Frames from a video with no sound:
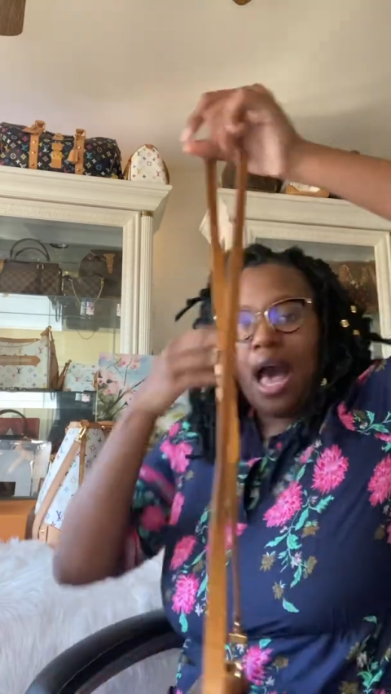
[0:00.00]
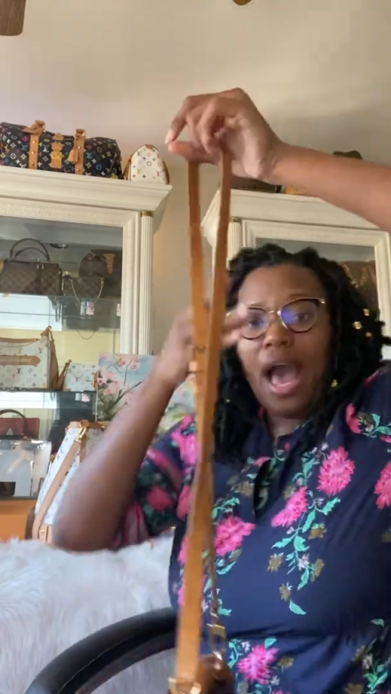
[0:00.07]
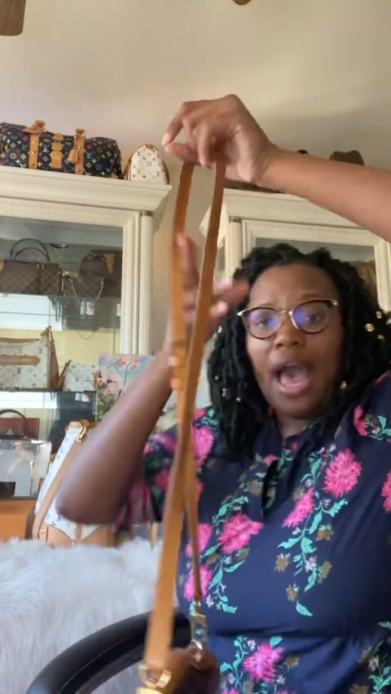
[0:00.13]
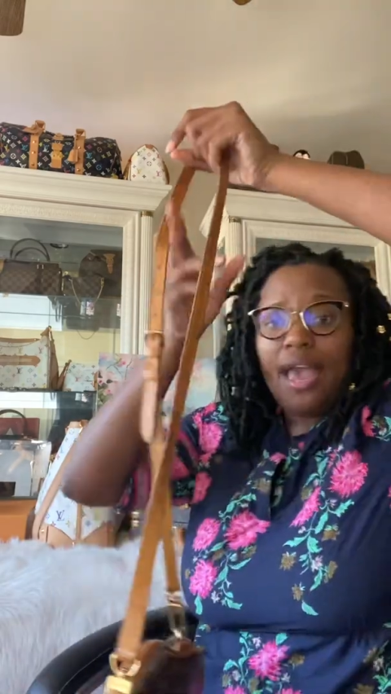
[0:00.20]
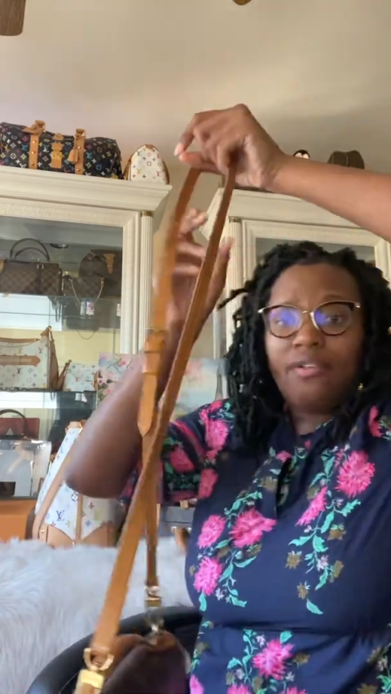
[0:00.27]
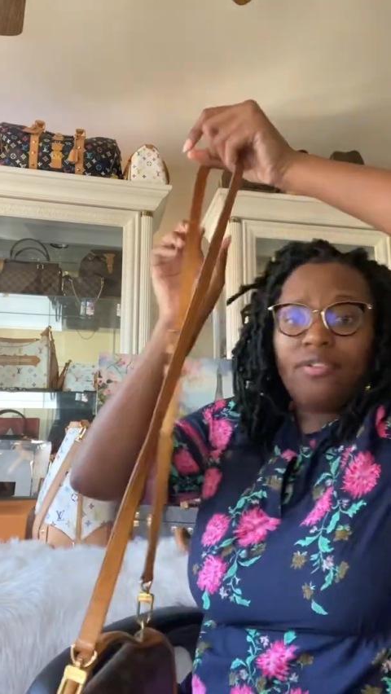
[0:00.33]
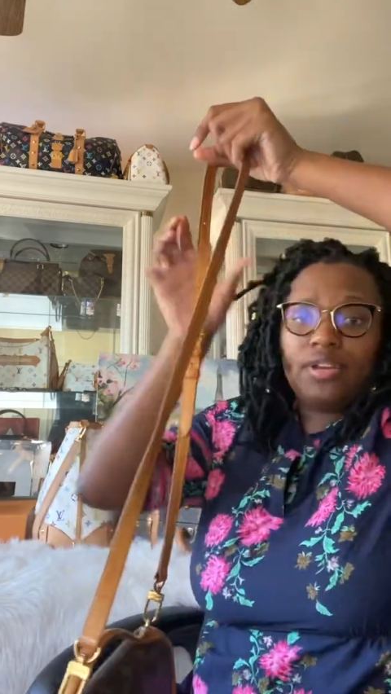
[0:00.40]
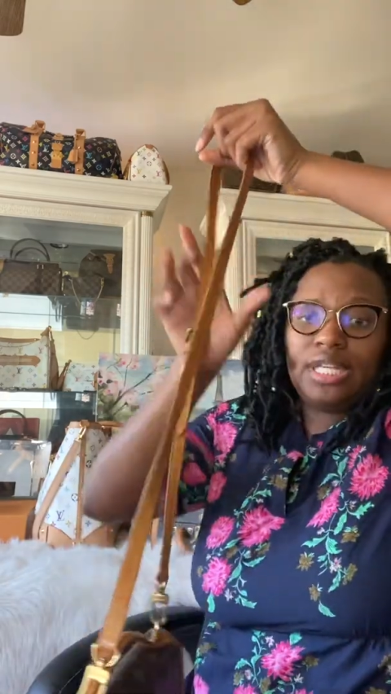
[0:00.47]

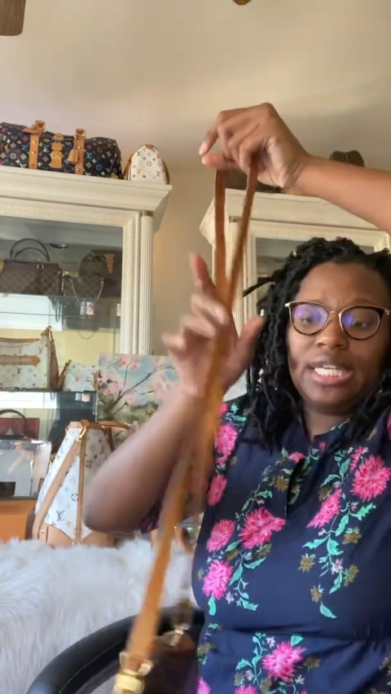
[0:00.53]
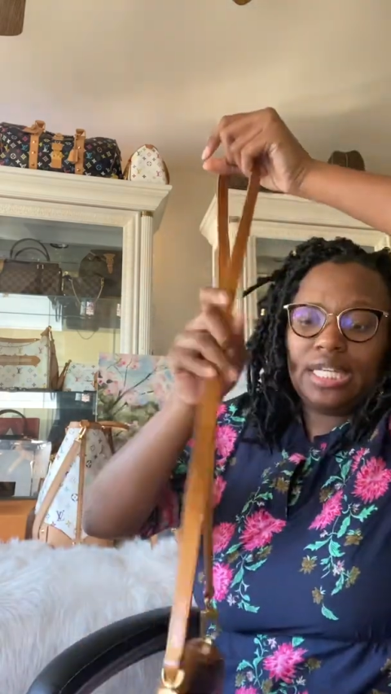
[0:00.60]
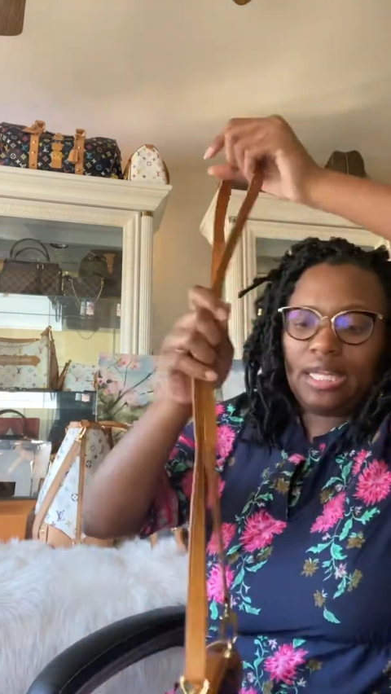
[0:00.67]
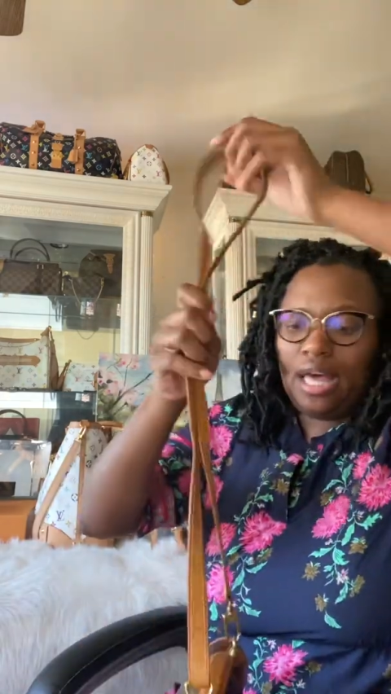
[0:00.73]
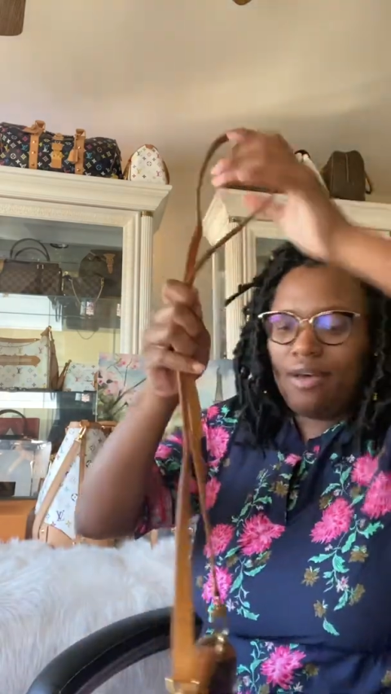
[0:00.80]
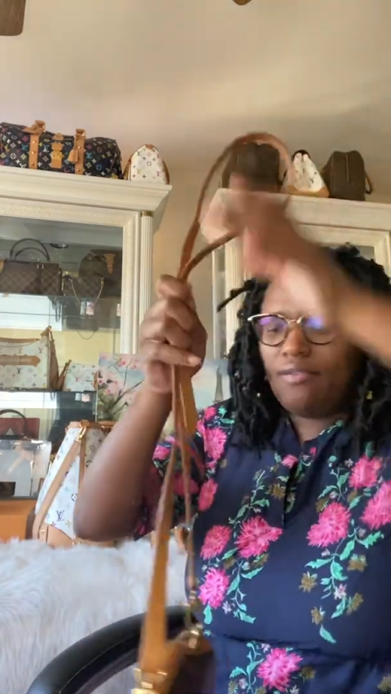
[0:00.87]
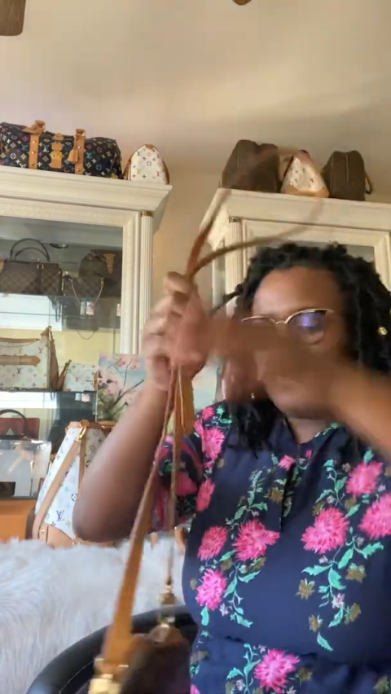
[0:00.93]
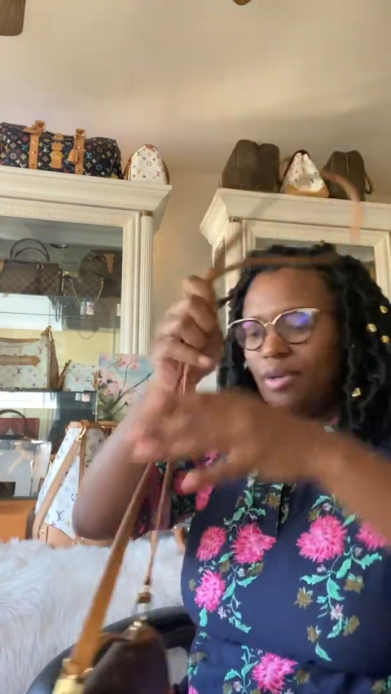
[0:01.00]
I really
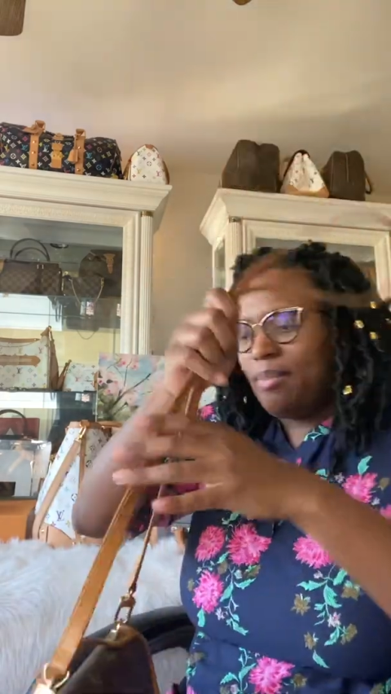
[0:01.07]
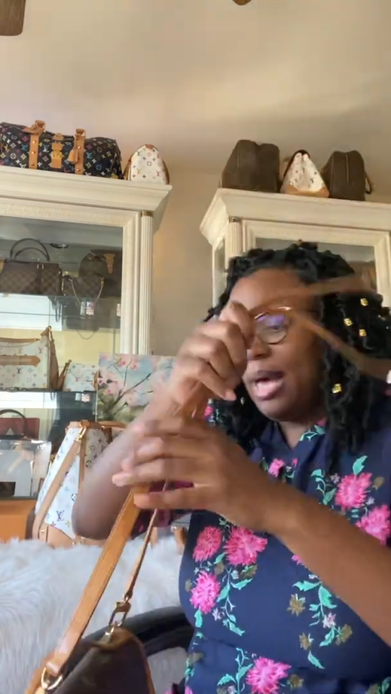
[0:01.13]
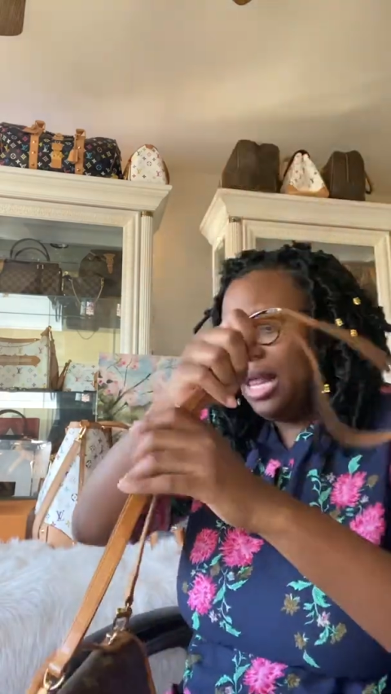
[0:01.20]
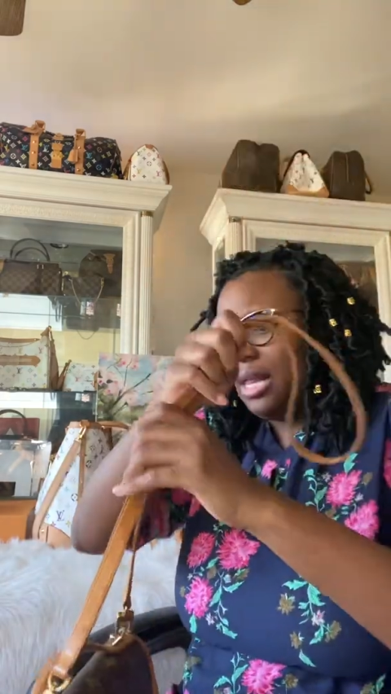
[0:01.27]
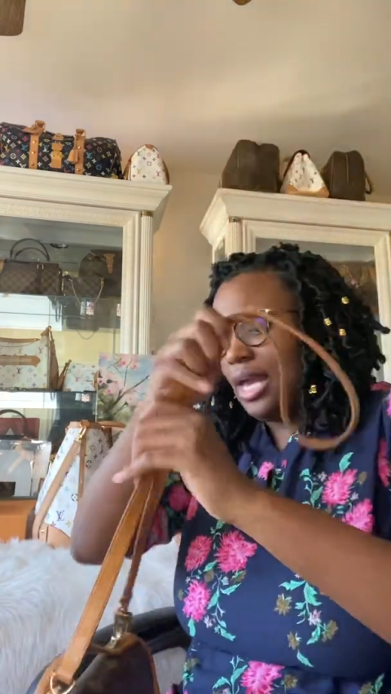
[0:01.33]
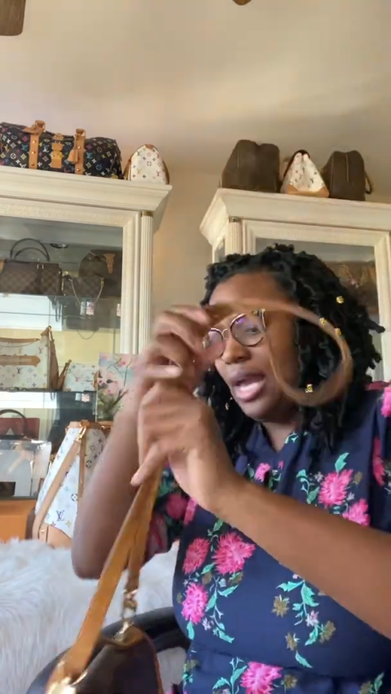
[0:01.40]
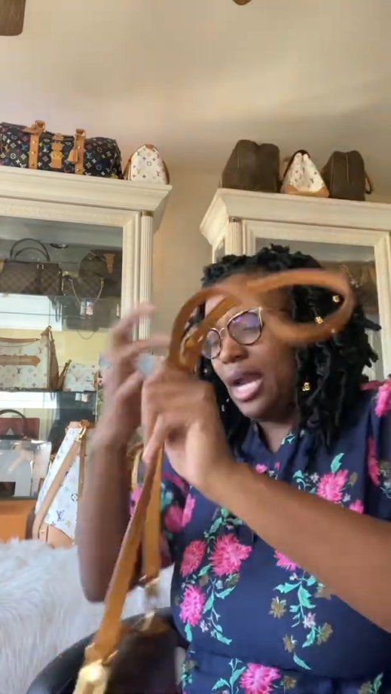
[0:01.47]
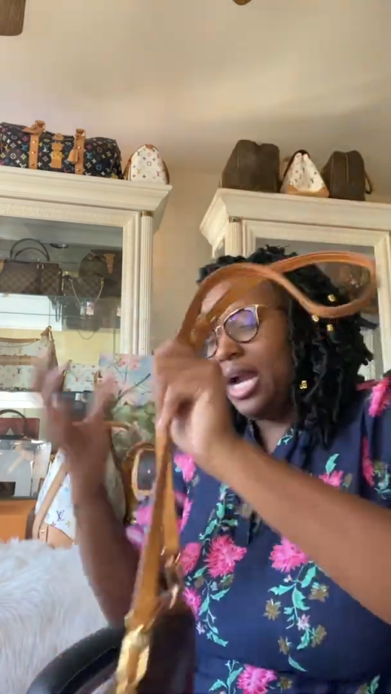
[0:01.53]
love the
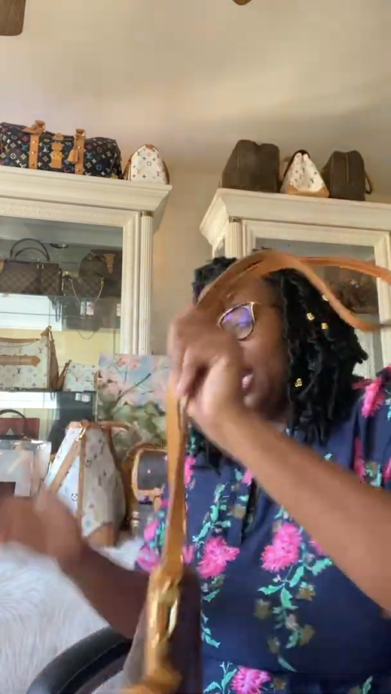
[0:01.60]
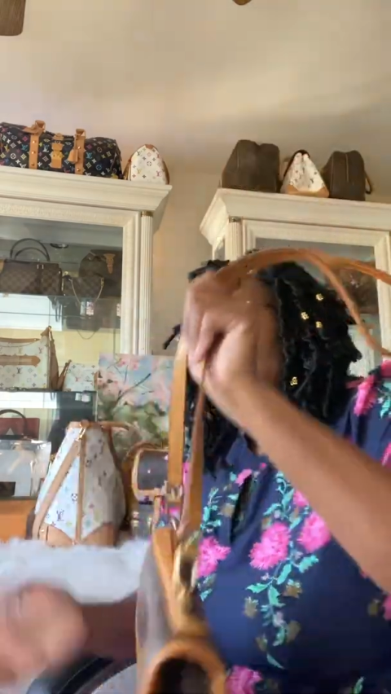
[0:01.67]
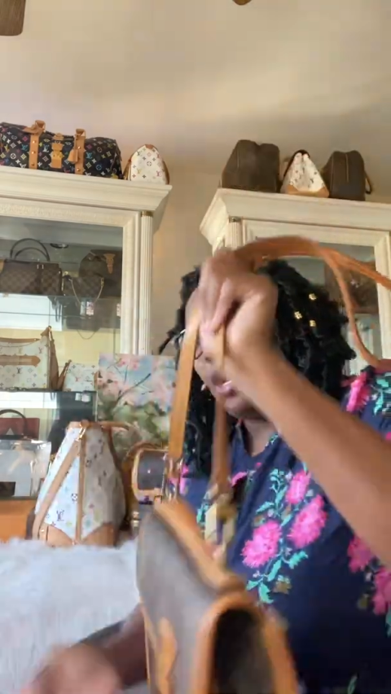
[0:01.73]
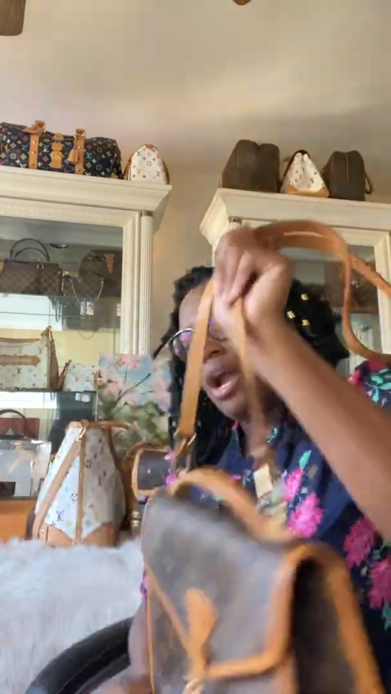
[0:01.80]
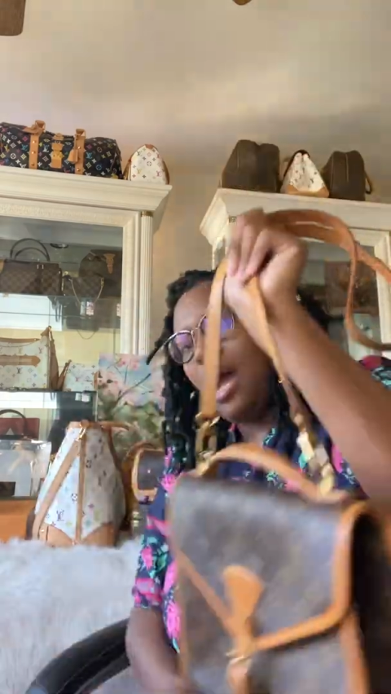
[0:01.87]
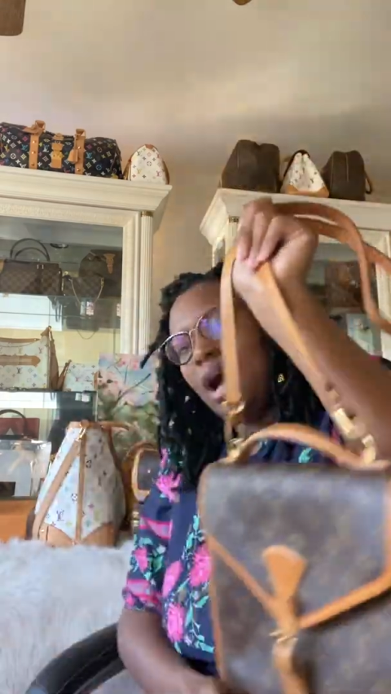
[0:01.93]
Bel Air.